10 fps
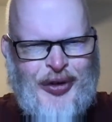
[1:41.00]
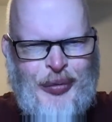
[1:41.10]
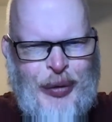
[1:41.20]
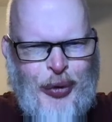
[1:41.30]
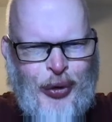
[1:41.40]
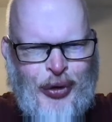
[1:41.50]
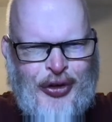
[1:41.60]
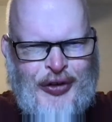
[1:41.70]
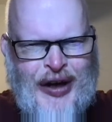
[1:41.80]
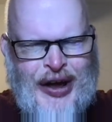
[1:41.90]
people
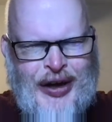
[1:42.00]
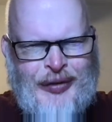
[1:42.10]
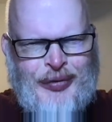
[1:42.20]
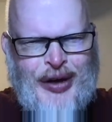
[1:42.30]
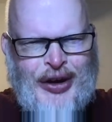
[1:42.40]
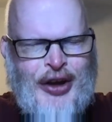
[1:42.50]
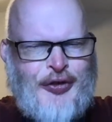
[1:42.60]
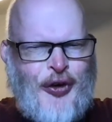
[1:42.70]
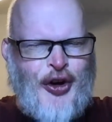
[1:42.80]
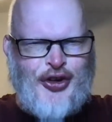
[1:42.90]
sort of had an
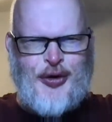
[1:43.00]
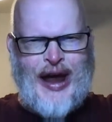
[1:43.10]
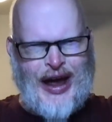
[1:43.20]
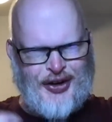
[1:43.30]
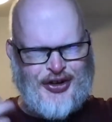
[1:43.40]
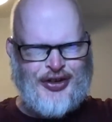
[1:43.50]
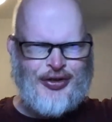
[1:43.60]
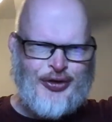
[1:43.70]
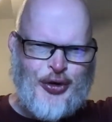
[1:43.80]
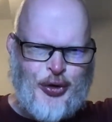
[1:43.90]
adverse reaction
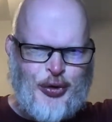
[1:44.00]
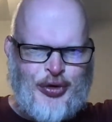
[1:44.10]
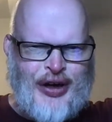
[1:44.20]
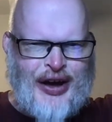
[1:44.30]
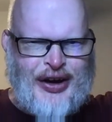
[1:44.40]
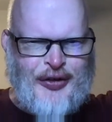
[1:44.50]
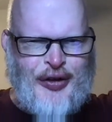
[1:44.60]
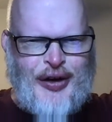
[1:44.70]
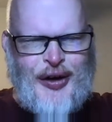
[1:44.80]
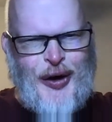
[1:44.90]
to the idea of,
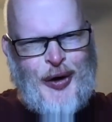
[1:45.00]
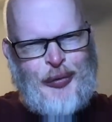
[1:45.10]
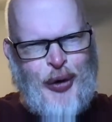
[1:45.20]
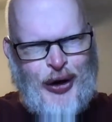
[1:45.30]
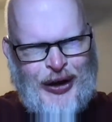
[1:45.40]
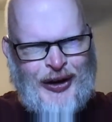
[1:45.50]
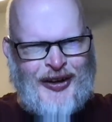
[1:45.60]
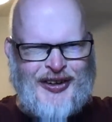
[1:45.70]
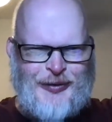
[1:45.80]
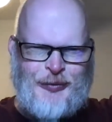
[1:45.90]
oh,
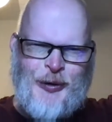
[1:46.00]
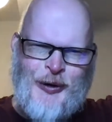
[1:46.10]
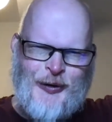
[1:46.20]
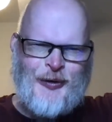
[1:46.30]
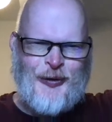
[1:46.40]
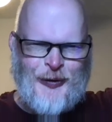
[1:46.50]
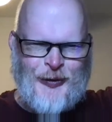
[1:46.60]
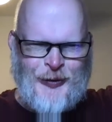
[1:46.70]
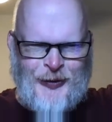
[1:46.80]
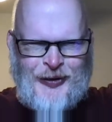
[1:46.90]
polyglots,
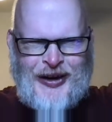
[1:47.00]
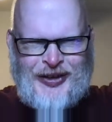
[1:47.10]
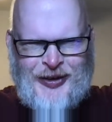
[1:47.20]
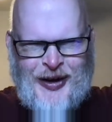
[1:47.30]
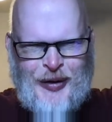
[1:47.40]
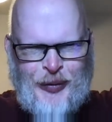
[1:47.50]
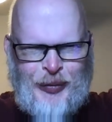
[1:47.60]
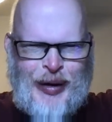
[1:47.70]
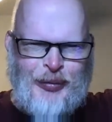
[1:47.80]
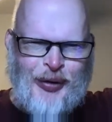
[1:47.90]
oh, they're terrible
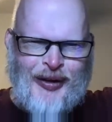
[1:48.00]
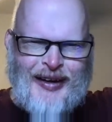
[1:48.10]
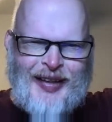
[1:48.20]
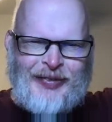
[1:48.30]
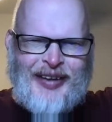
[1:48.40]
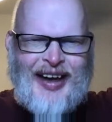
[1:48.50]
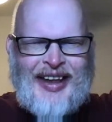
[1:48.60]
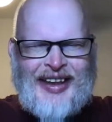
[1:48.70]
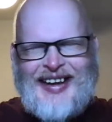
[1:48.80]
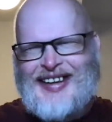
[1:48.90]
people.
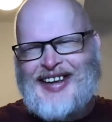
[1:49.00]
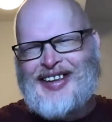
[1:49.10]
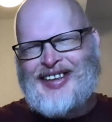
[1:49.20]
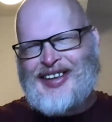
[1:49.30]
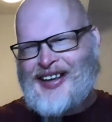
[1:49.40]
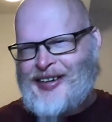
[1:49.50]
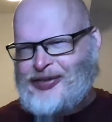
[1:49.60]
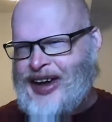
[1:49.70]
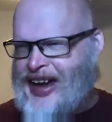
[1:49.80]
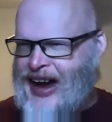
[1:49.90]
And
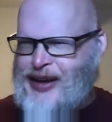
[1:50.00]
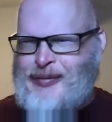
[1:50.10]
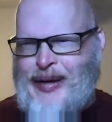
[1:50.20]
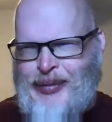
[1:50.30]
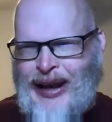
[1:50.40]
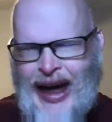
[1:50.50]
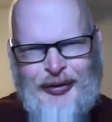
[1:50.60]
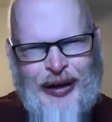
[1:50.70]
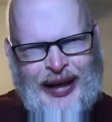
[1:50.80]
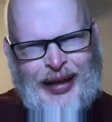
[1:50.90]
it kind of made me
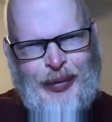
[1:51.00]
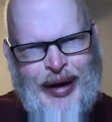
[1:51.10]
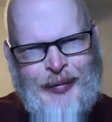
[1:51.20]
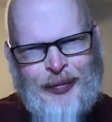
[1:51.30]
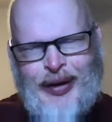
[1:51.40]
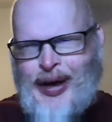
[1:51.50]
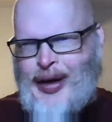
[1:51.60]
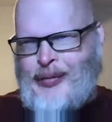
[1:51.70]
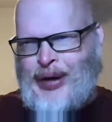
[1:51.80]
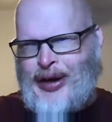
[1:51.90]
laugh a little bit,
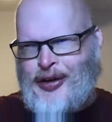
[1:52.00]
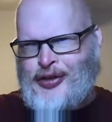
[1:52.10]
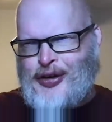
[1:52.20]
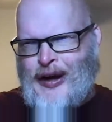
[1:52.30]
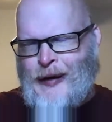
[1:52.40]
because